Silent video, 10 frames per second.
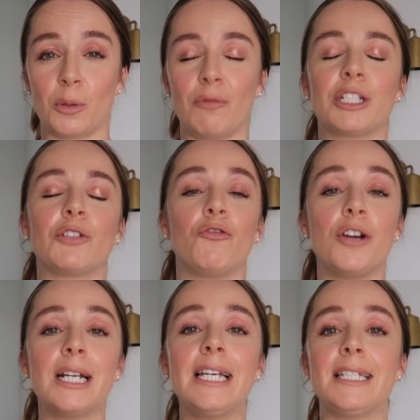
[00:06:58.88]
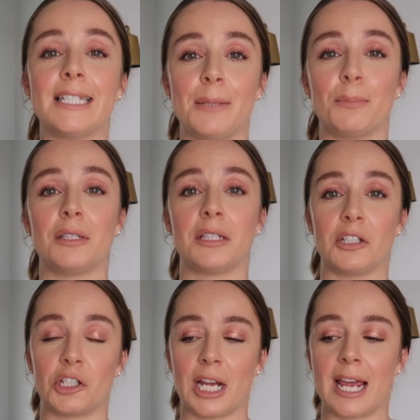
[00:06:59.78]
to it, which really deepens the
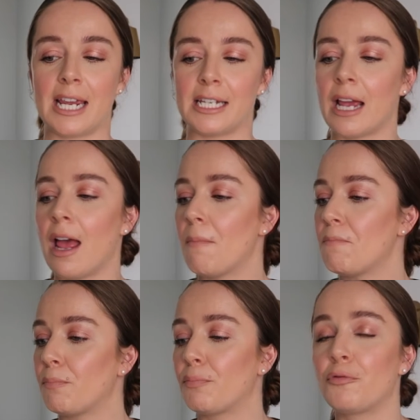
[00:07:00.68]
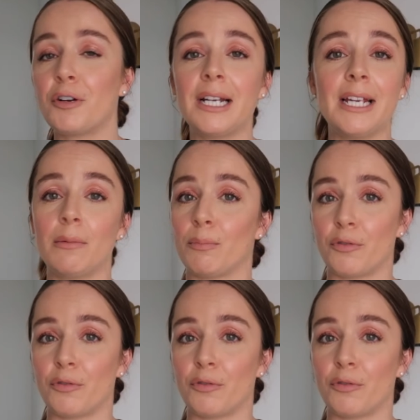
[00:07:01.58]
shade. Brilliant